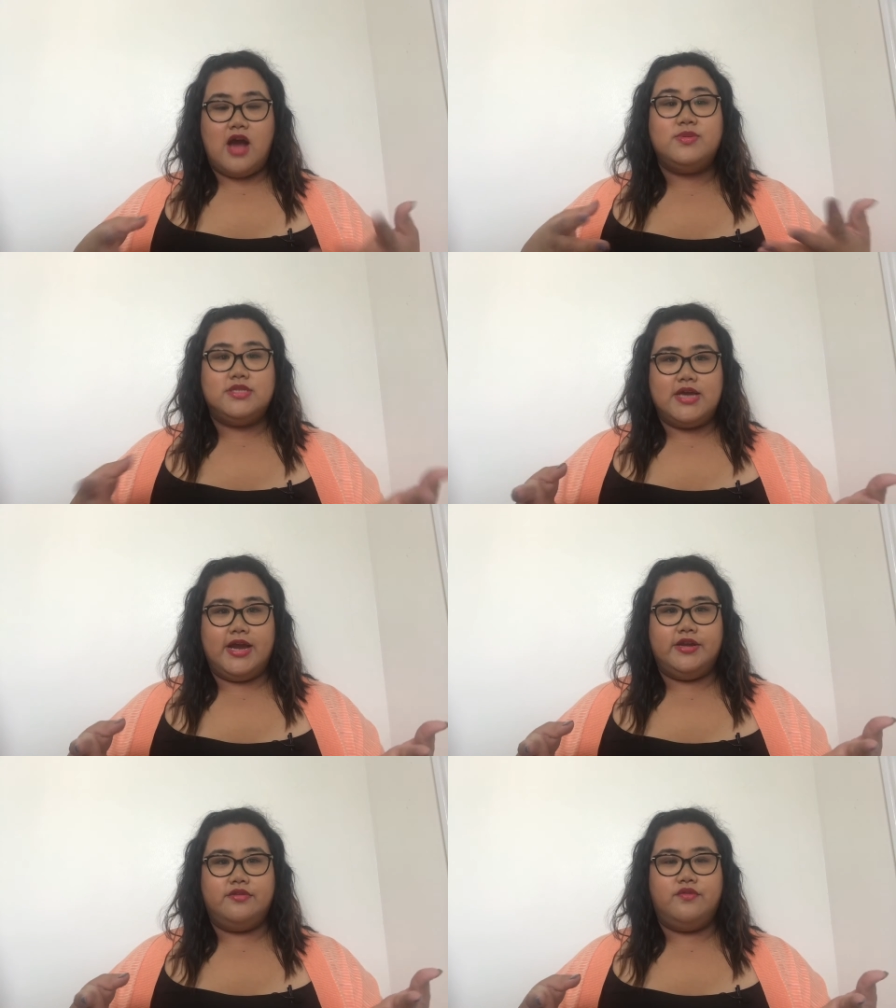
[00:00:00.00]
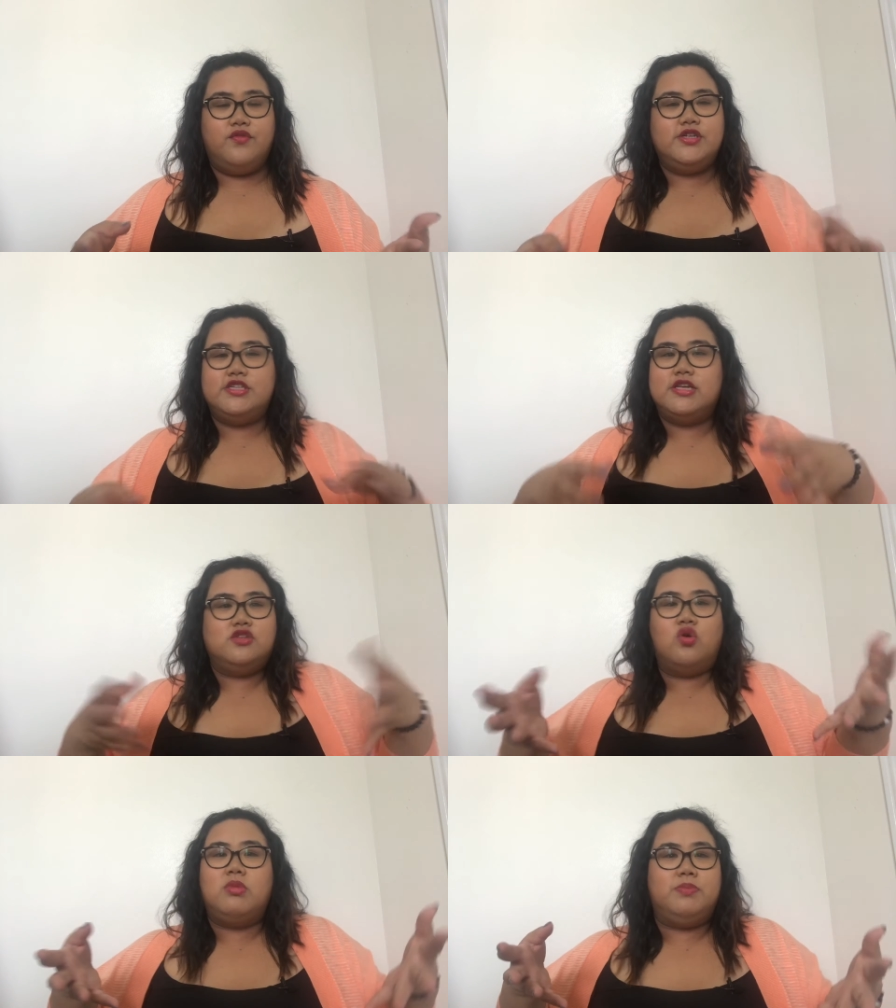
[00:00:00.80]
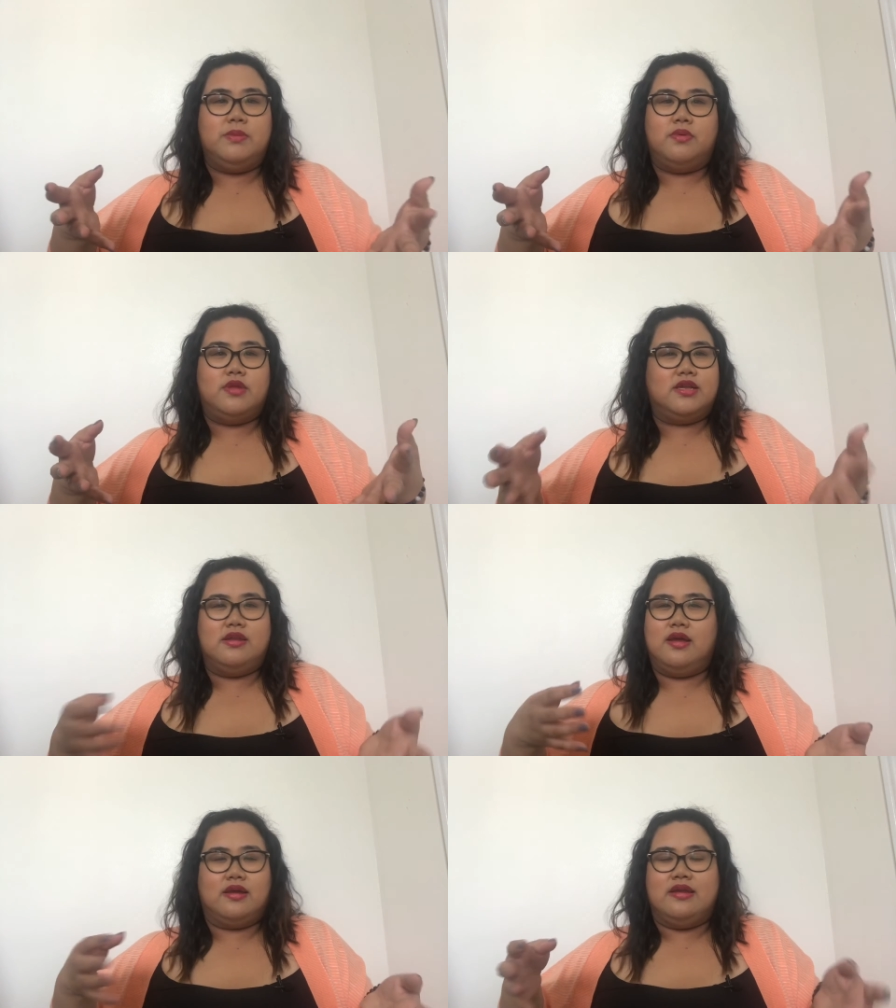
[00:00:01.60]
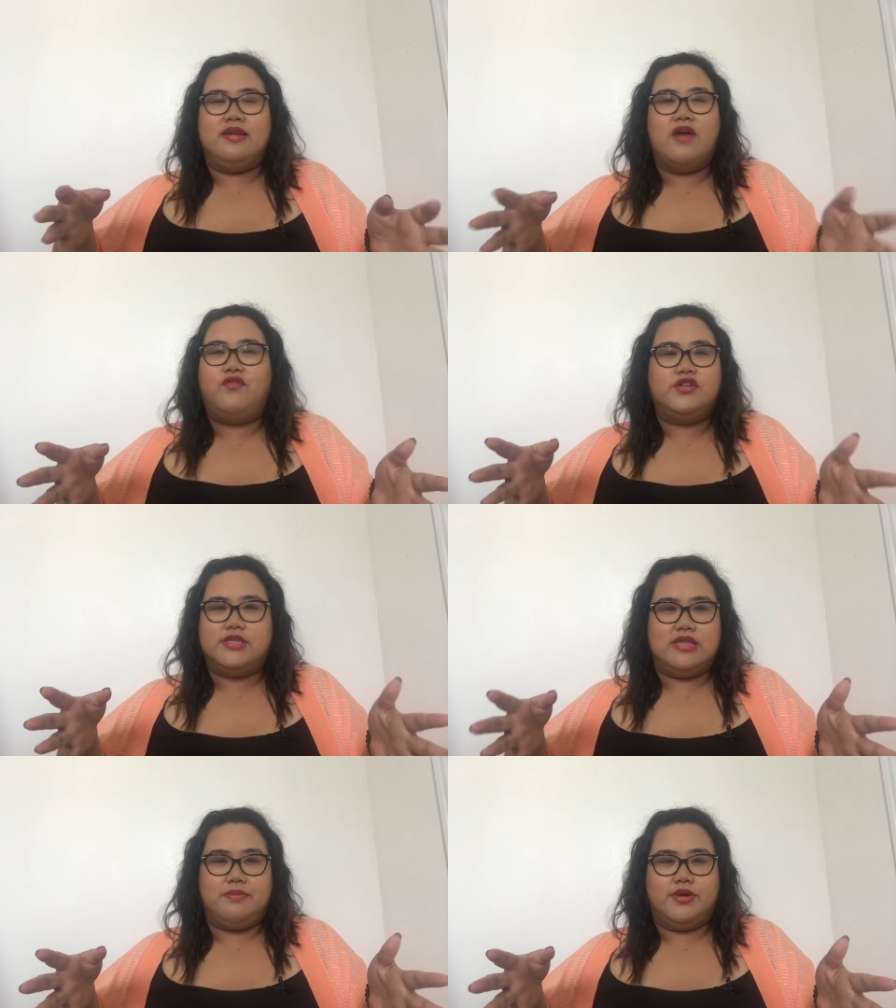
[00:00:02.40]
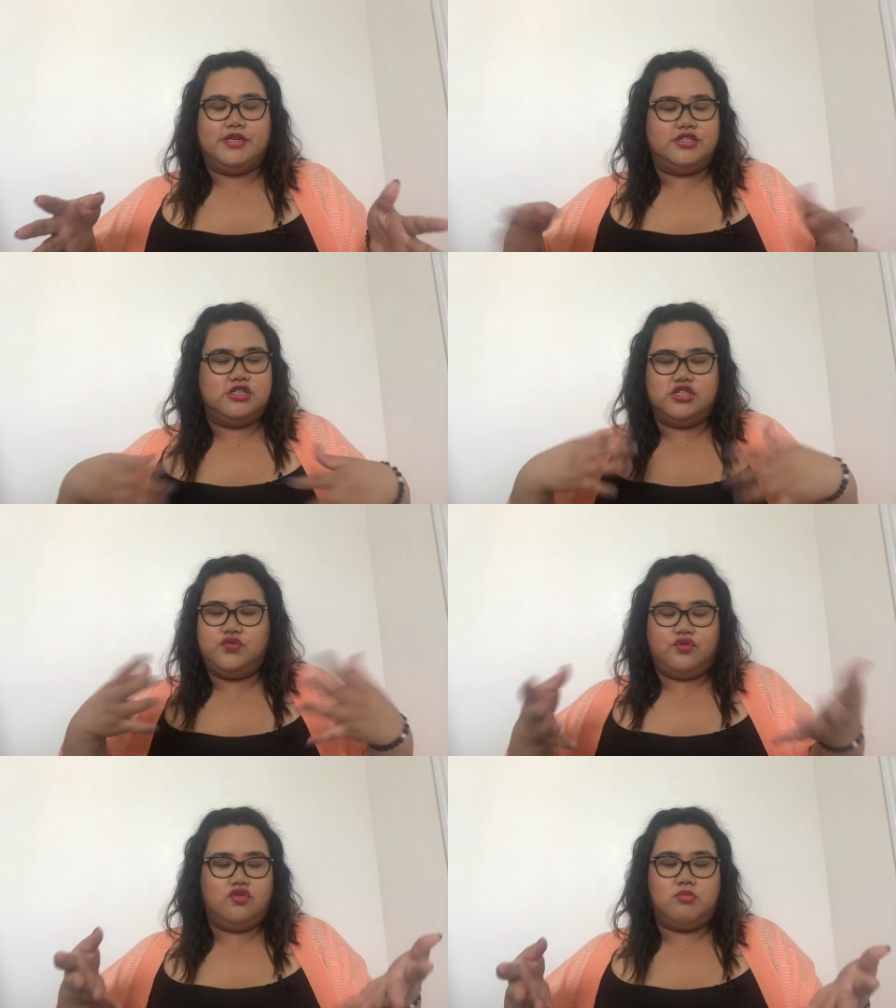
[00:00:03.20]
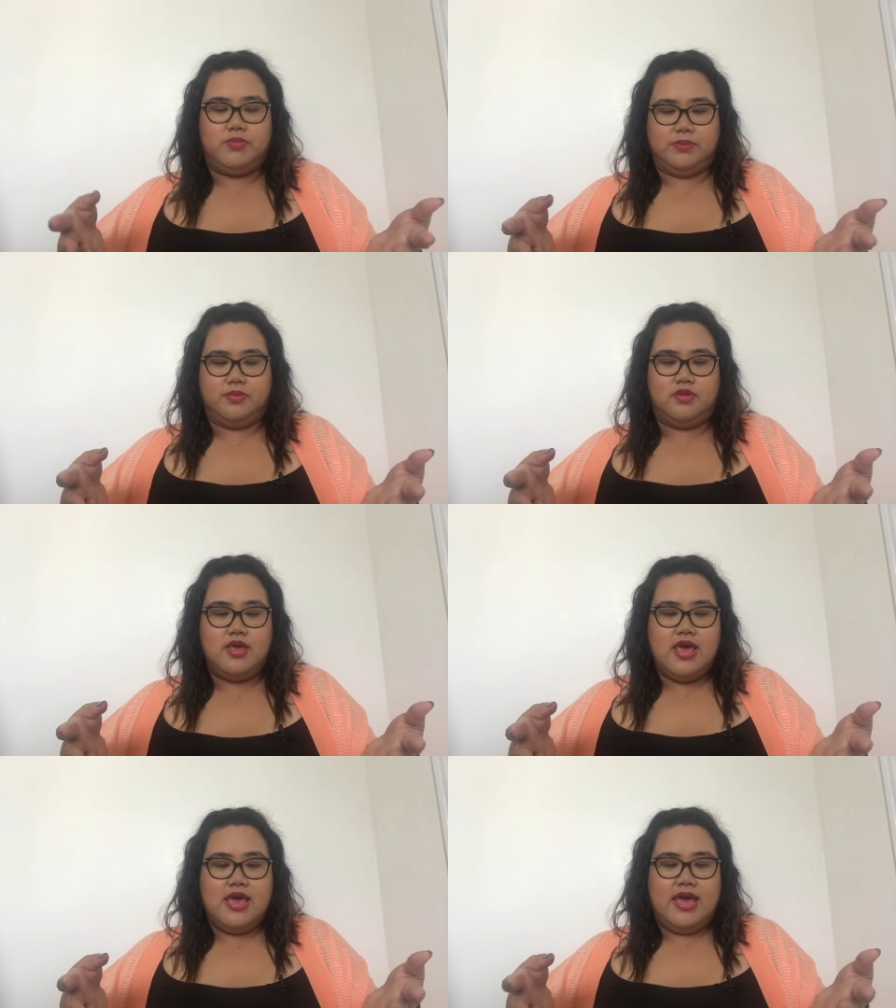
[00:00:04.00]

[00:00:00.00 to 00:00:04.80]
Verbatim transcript: outside for just like normal people, like like not for celebrities, just just for normal people,